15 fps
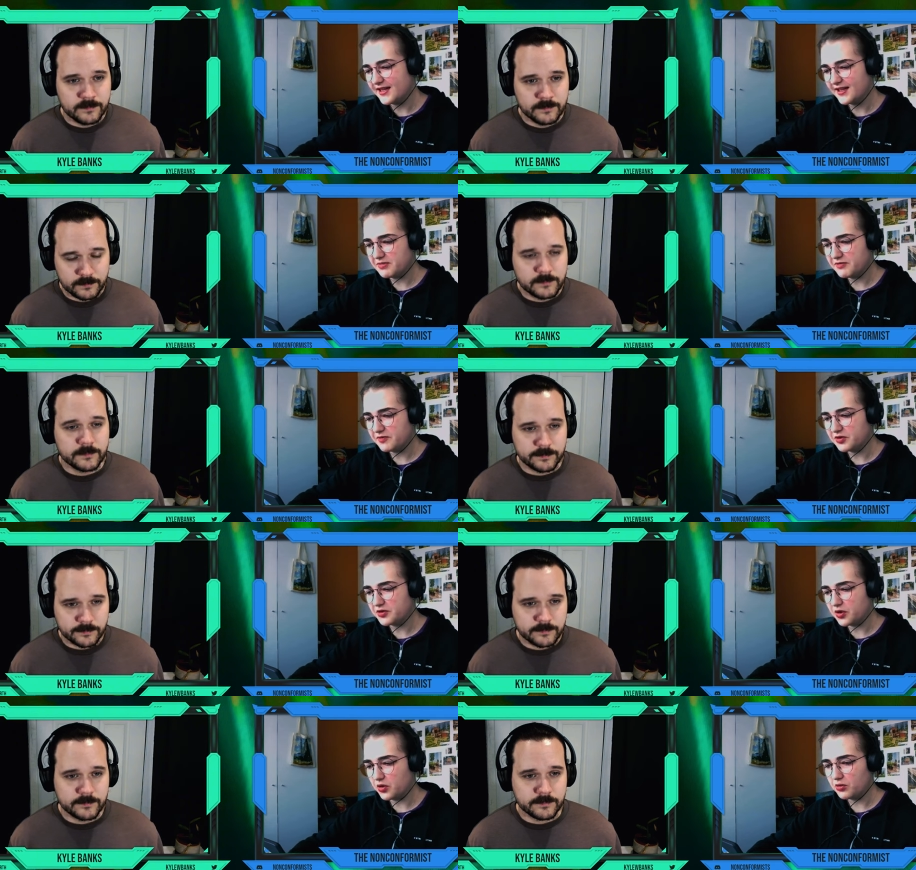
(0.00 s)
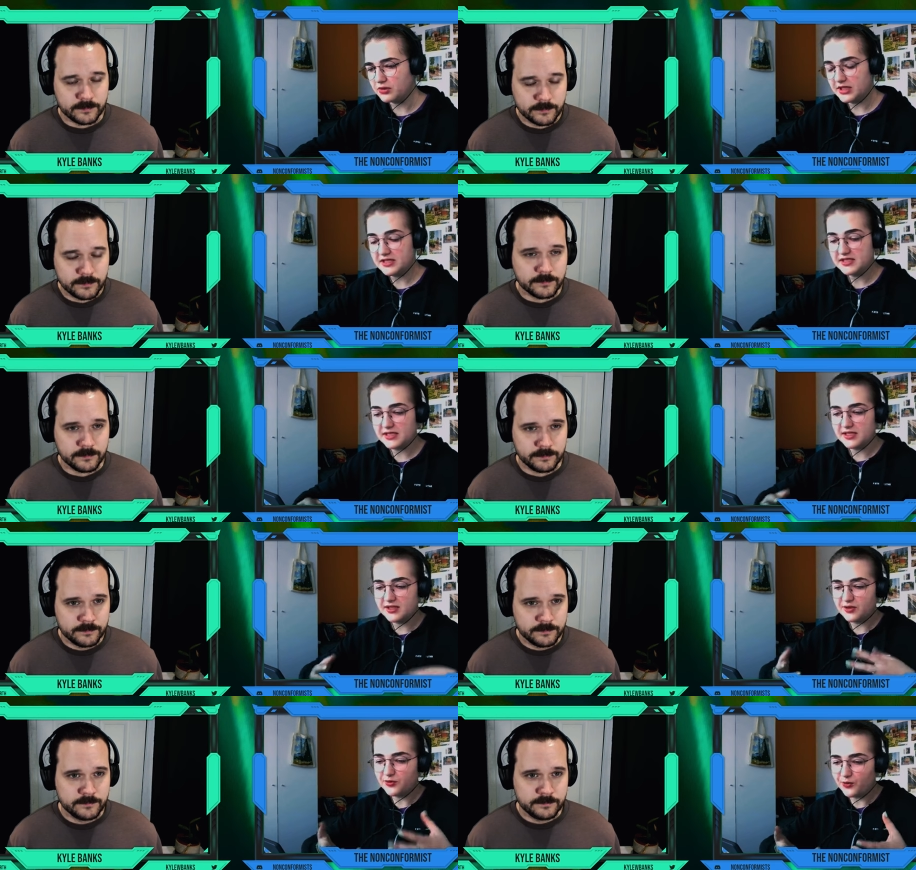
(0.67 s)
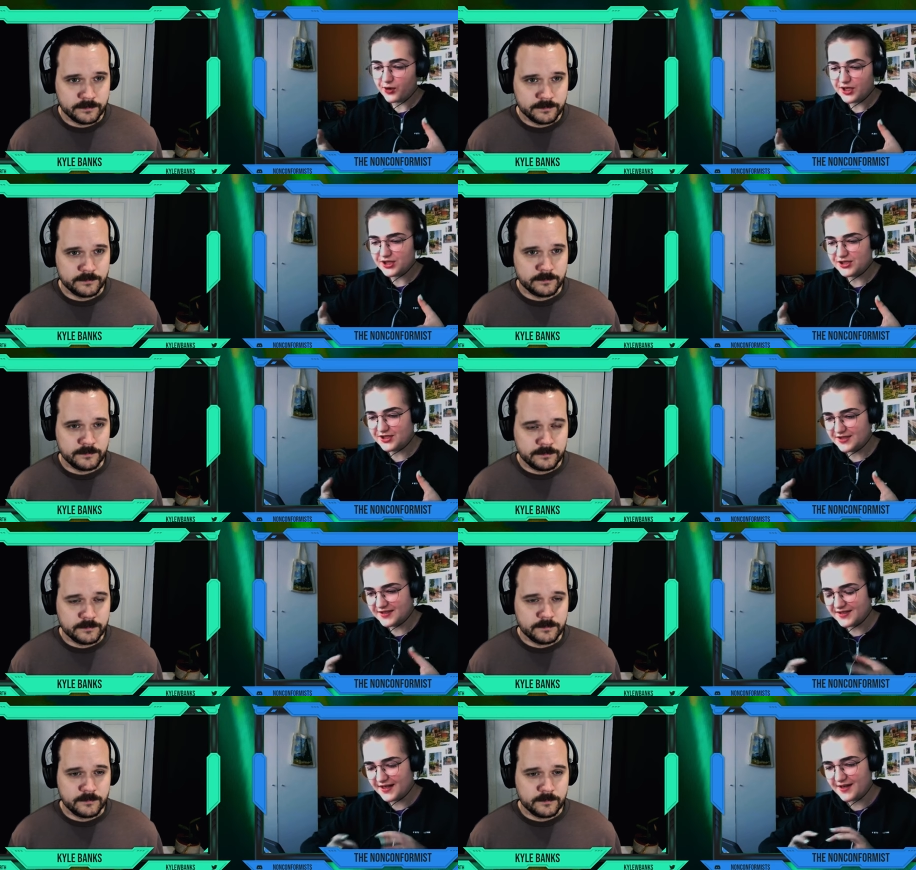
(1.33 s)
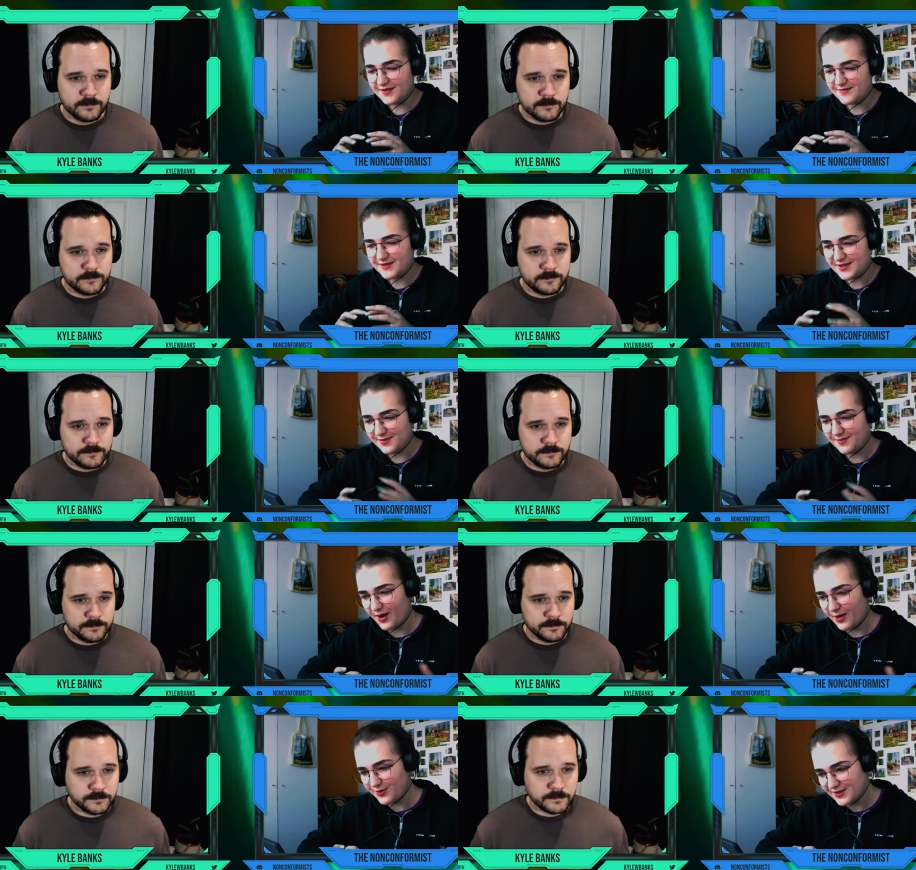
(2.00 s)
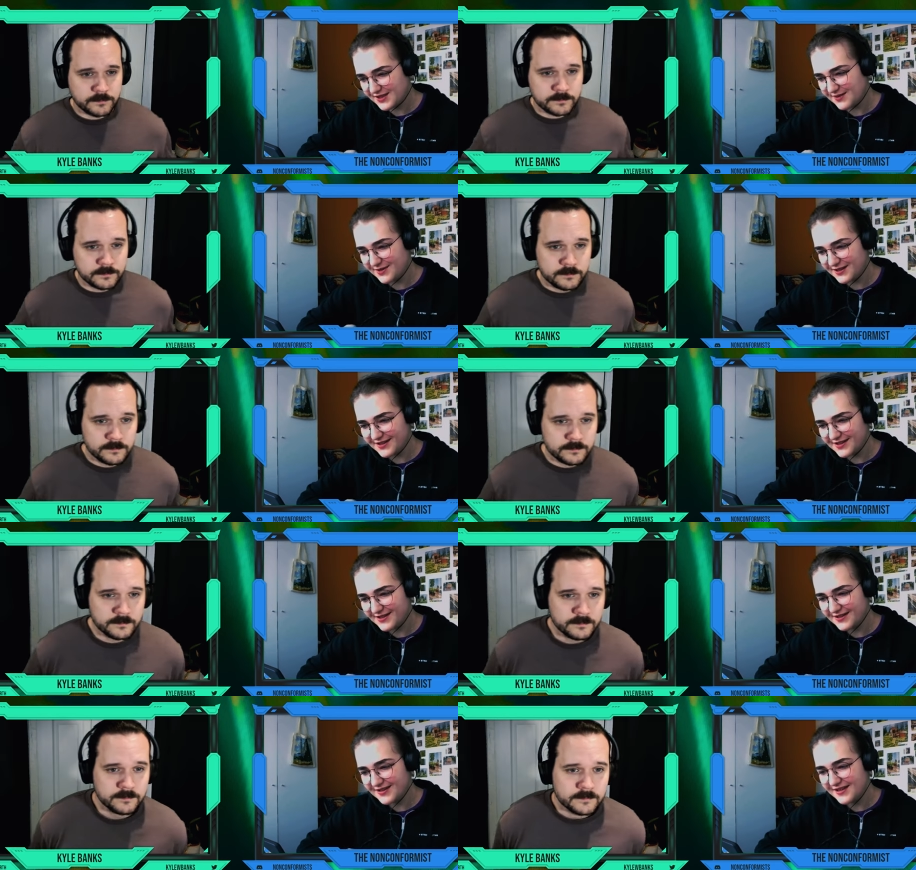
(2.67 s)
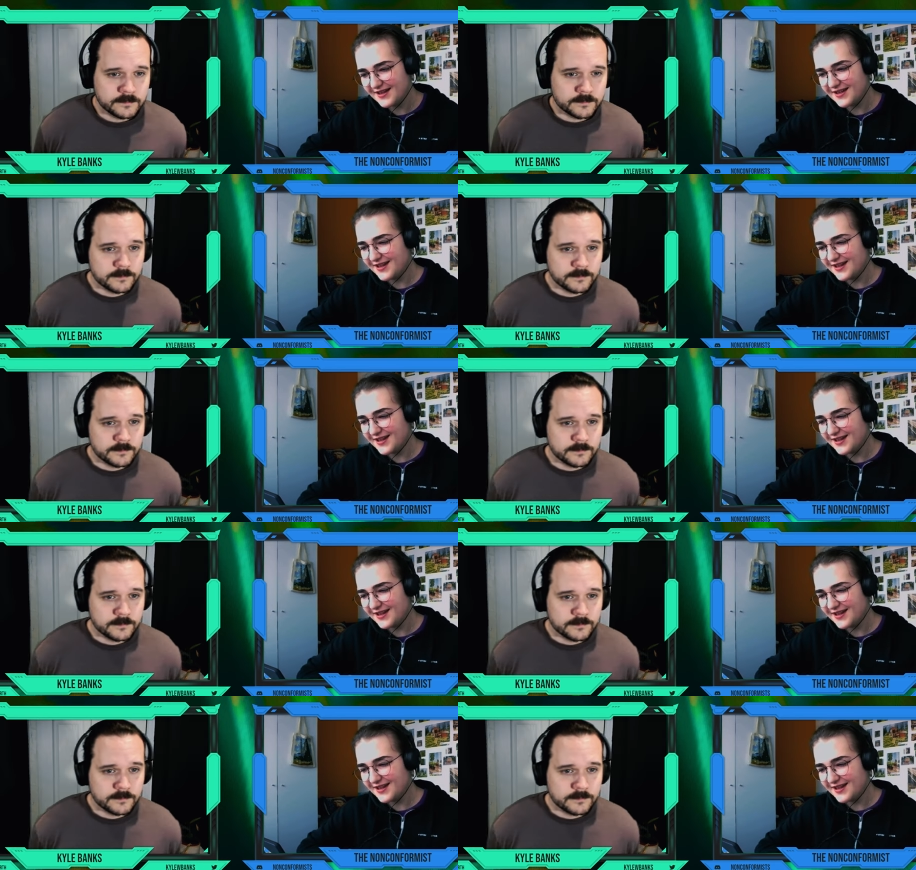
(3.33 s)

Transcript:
Speaker 1: Even though let's say the questions are somehow similar,